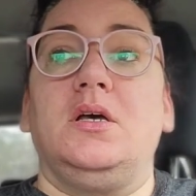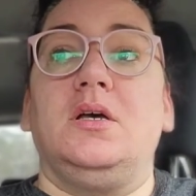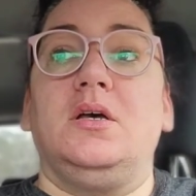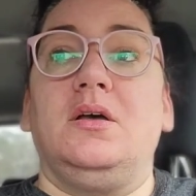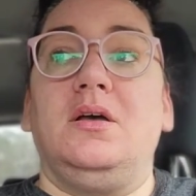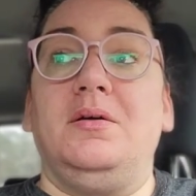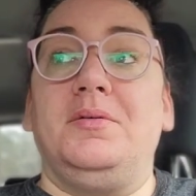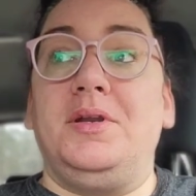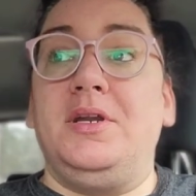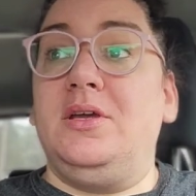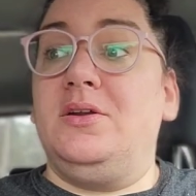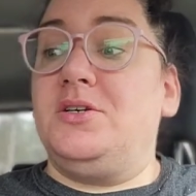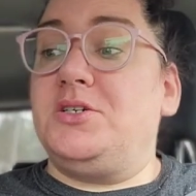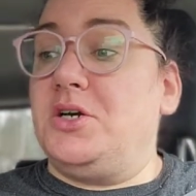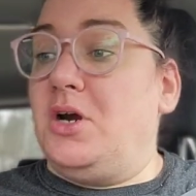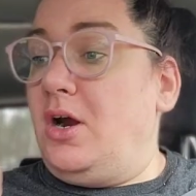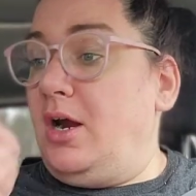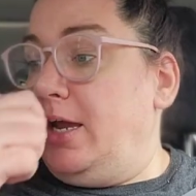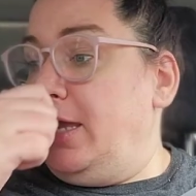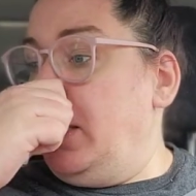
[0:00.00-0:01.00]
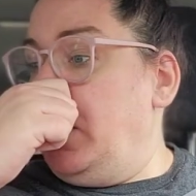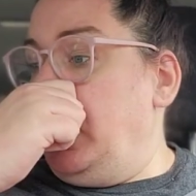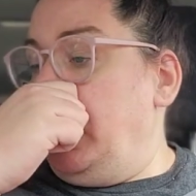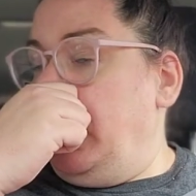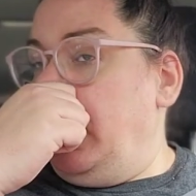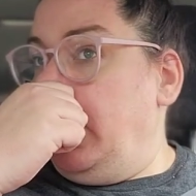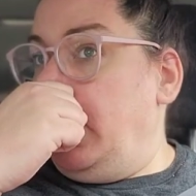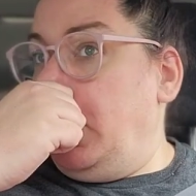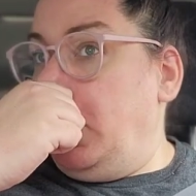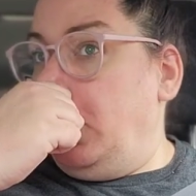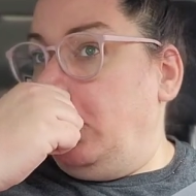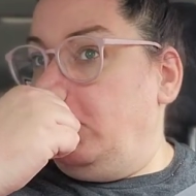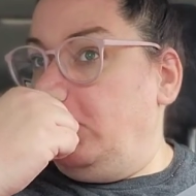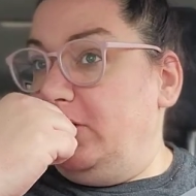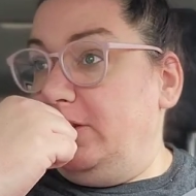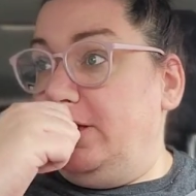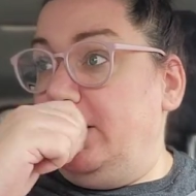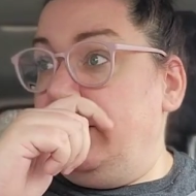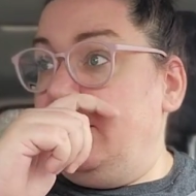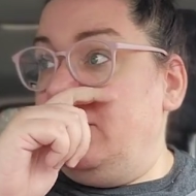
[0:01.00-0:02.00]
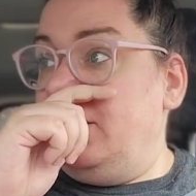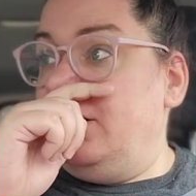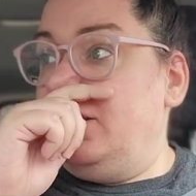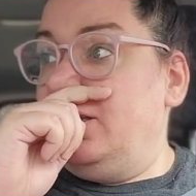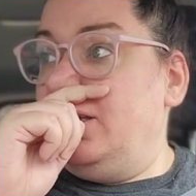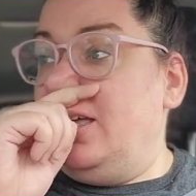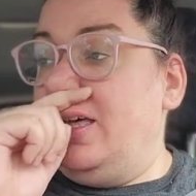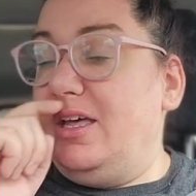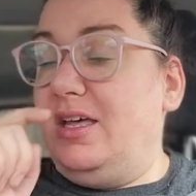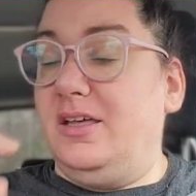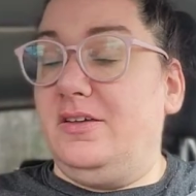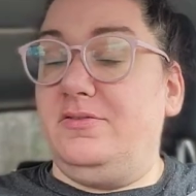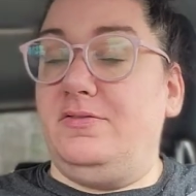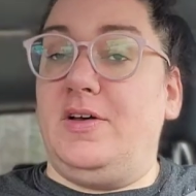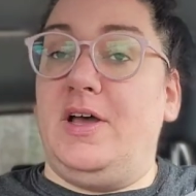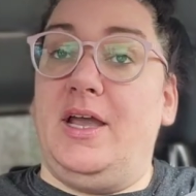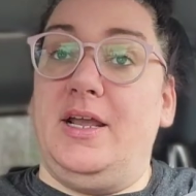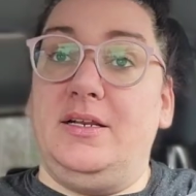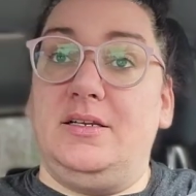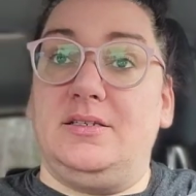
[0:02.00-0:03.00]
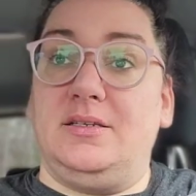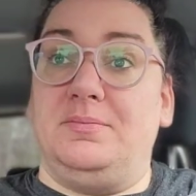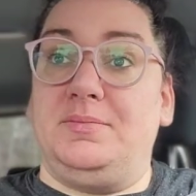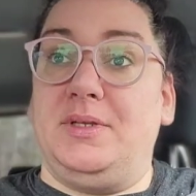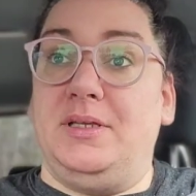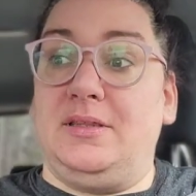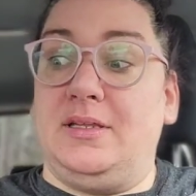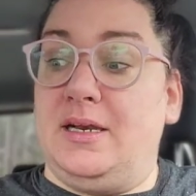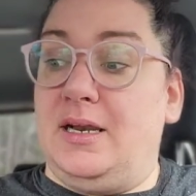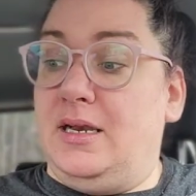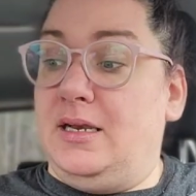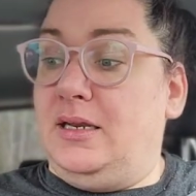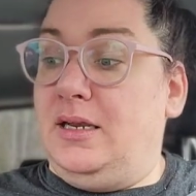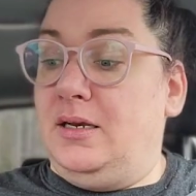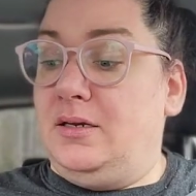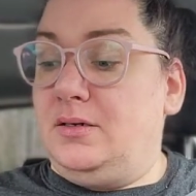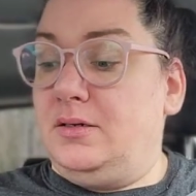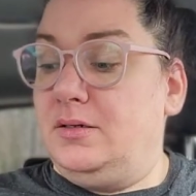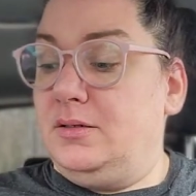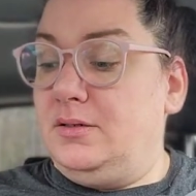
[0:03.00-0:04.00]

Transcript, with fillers: I'm going to go to Target and hopefully find something that I need.